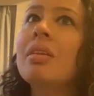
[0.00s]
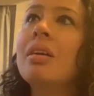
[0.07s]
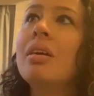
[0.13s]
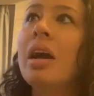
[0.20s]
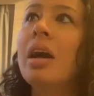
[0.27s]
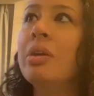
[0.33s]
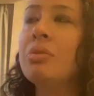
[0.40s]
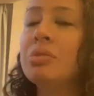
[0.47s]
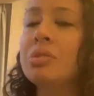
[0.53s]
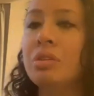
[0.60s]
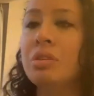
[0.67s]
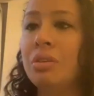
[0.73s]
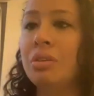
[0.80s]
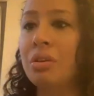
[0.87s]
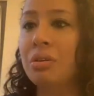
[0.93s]
I
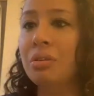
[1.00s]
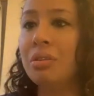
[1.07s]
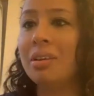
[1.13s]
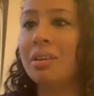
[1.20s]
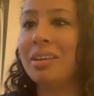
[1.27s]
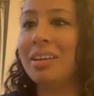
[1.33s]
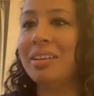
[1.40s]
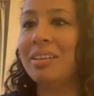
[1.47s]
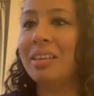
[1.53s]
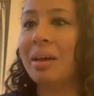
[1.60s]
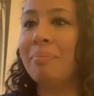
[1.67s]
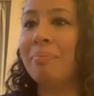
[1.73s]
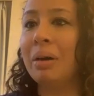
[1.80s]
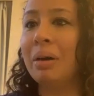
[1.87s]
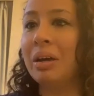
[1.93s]
also know
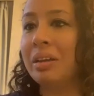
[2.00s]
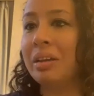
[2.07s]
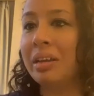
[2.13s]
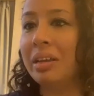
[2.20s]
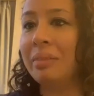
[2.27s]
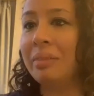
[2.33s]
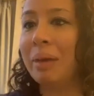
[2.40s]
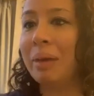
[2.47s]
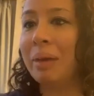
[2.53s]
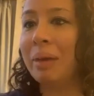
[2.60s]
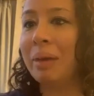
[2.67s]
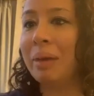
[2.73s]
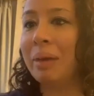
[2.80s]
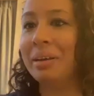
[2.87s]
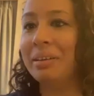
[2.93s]
that bargaining
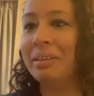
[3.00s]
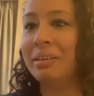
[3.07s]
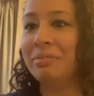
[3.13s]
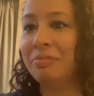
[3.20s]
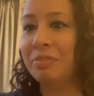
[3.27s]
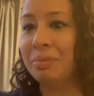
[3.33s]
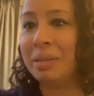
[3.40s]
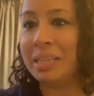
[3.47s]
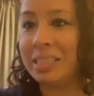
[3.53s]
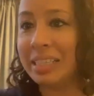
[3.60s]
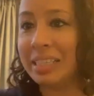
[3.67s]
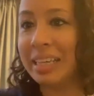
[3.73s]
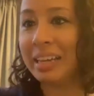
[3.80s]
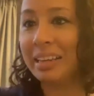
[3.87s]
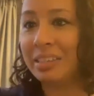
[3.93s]
power for me
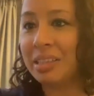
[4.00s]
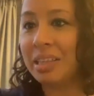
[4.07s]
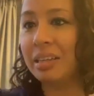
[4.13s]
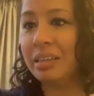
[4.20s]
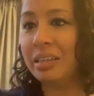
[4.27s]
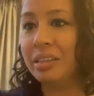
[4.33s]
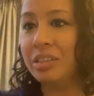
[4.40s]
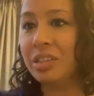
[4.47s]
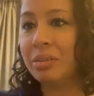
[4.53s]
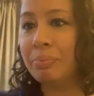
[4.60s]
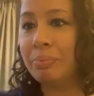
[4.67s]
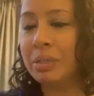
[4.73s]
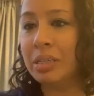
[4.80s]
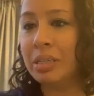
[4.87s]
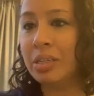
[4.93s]
to get to that
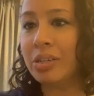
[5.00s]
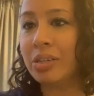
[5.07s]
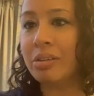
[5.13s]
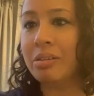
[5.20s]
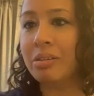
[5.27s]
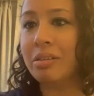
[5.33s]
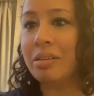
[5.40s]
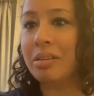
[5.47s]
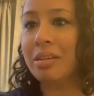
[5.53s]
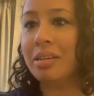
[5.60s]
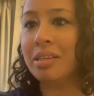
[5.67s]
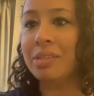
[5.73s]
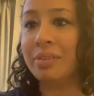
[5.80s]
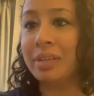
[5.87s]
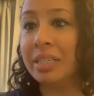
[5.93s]
leadership position
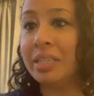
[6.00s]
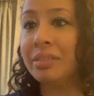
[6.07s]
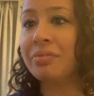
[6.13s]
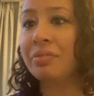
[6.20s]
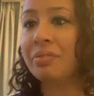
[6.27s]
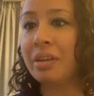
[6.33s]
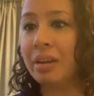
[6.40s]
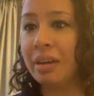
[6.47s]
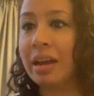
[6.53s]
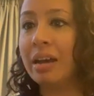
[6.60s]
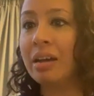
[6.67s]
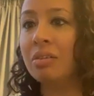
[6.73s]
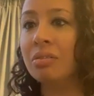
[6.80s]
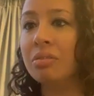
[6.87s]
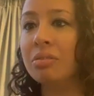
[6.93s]
is very different
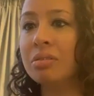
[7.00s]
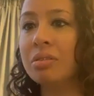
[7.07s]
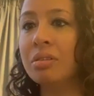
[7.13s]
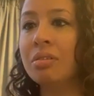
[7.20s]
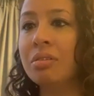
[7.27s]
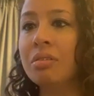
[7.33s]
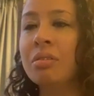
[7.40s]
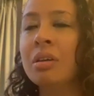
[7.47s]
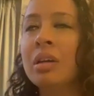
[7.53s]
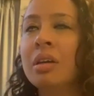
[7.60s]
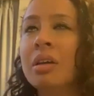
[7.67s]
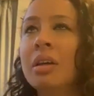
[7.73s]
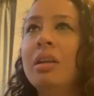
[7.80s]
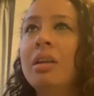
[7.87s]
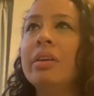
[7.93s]
now. So
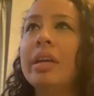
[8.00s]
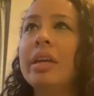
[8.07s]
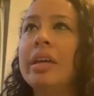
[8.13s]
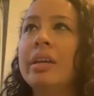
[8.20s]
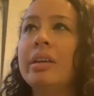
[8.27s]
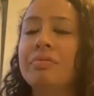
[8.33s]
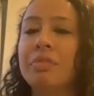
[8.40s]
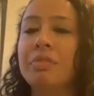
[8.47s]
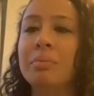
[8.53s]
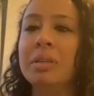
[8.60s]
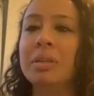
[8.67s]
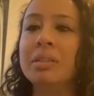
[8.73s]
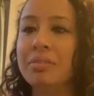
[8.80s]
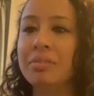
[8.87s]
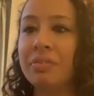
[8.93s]
looking at it from
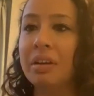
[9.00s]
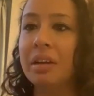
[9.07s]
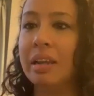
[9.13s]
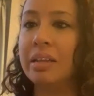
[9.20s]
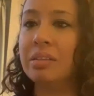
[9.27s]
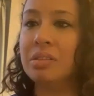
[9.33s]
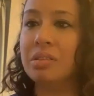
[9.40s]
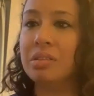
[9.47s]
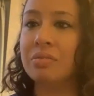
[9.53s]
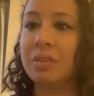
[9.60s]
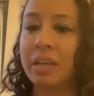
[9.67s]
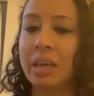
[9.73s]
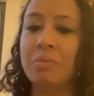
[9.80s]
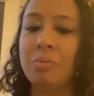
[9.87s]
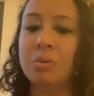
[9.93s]
a different lens of,
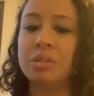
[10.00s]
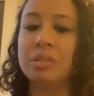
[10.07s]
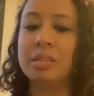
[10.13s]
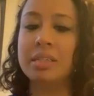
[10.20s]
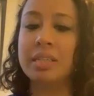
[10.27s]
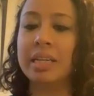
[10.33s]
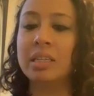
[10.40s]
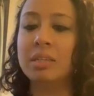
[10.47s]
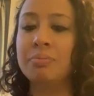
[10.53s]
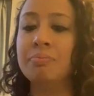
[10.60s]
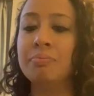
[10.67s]
okay, what does it take to